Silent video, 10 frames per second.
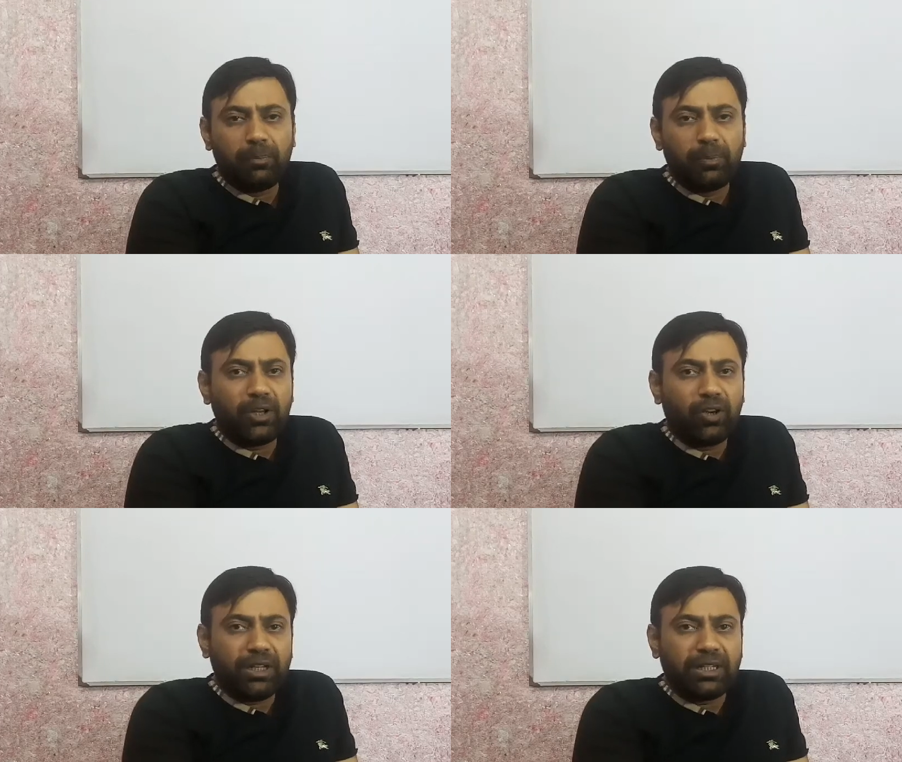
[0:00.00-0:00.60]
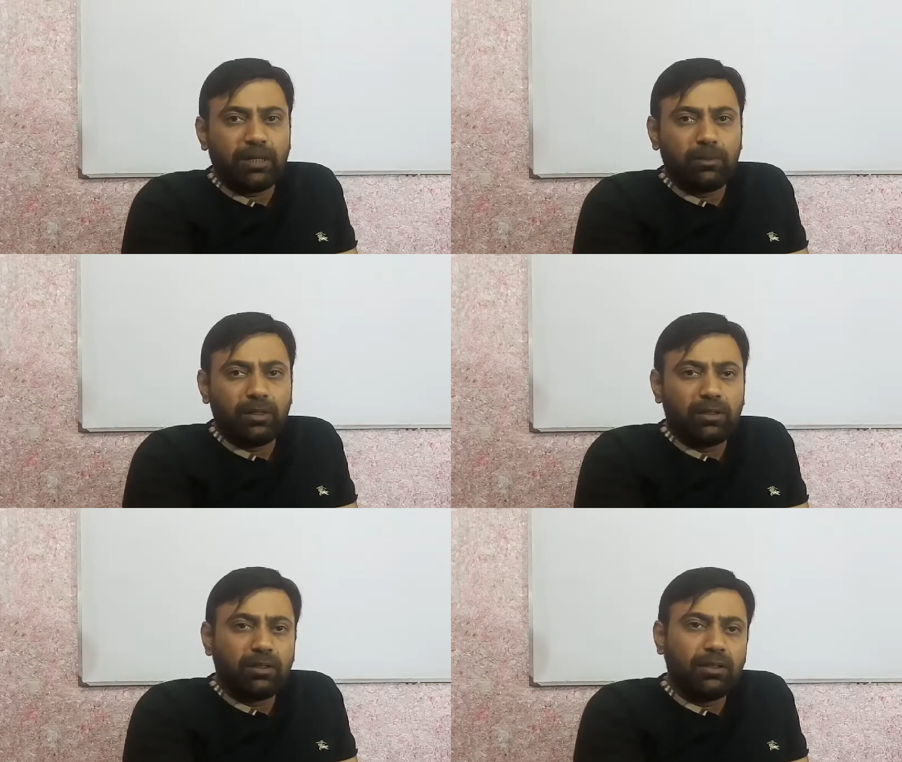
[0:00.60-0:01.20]
a periodic
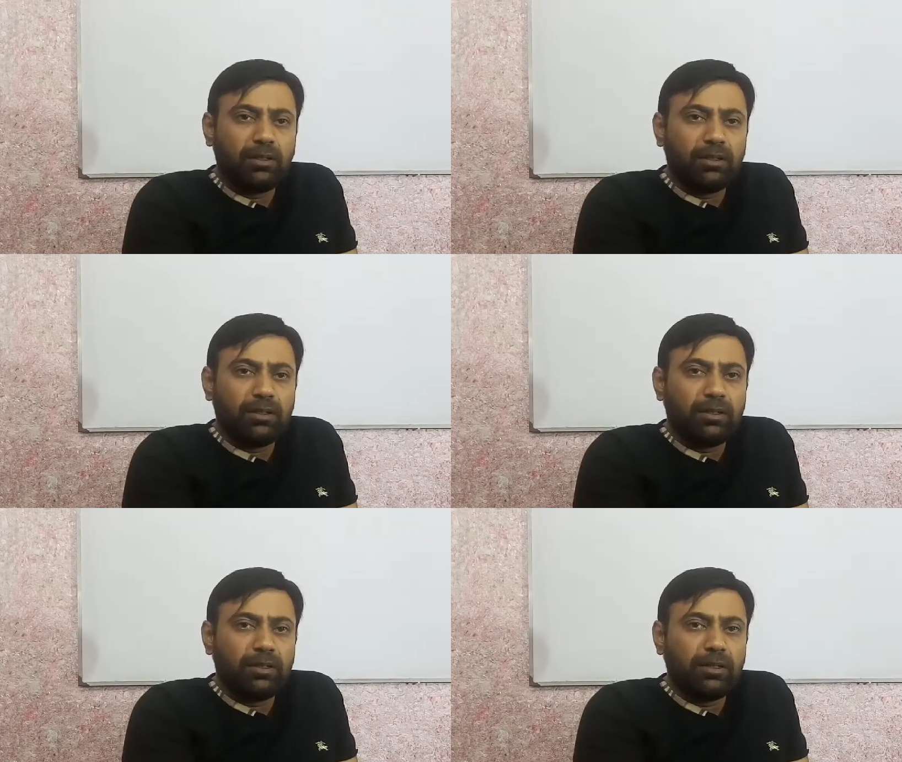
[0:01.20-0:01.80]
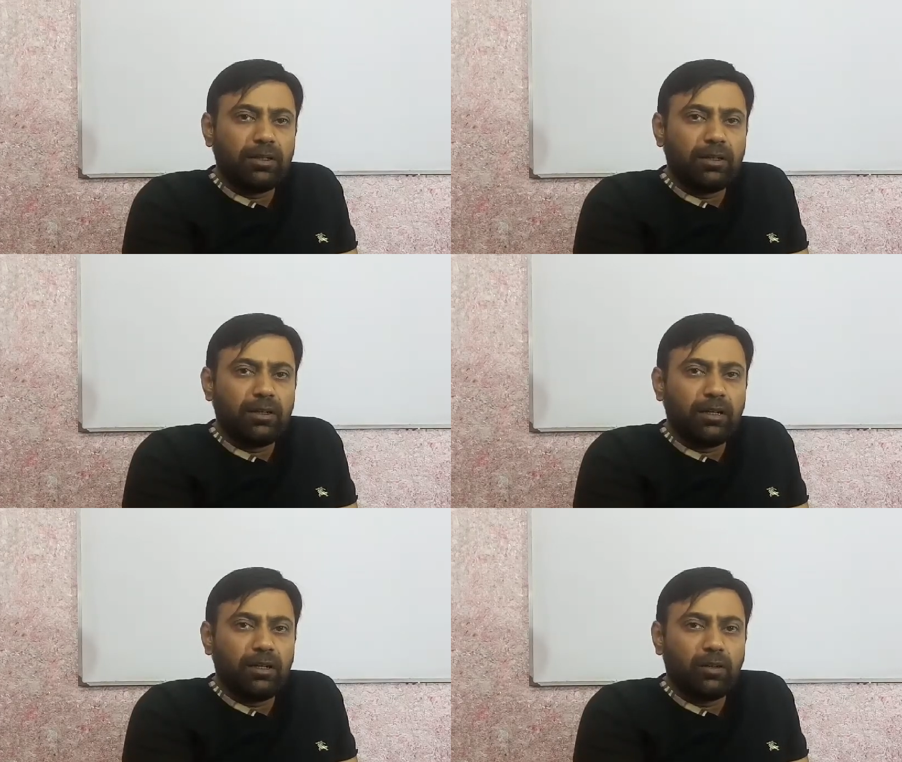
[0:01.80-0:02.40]
table
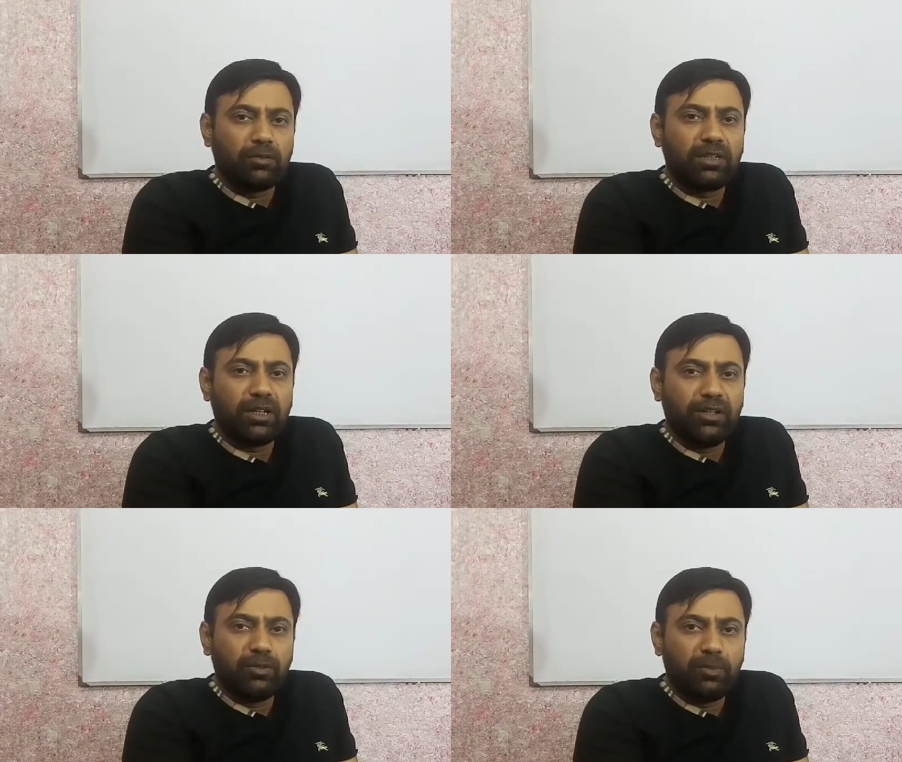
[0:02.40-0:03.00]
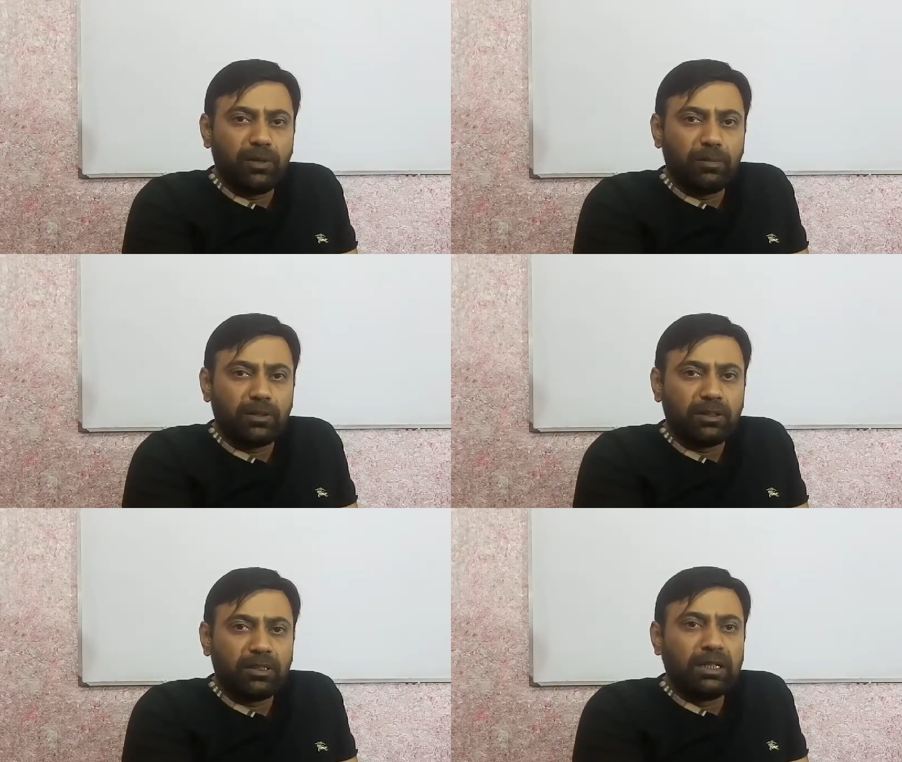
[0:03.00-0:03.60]
alongside your
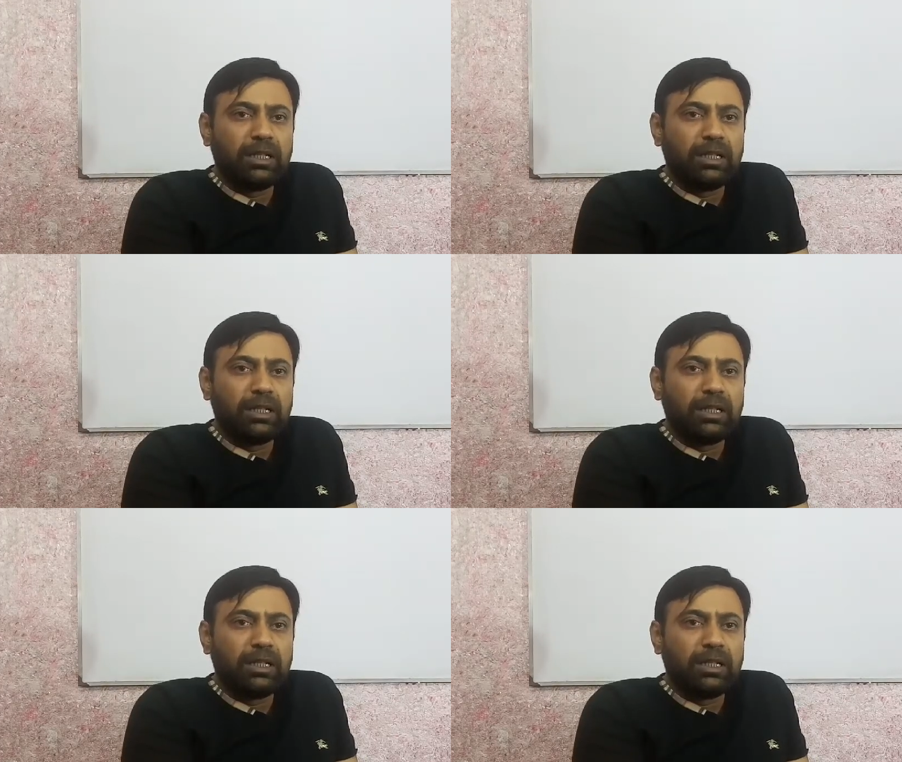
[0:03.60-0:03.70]
paper.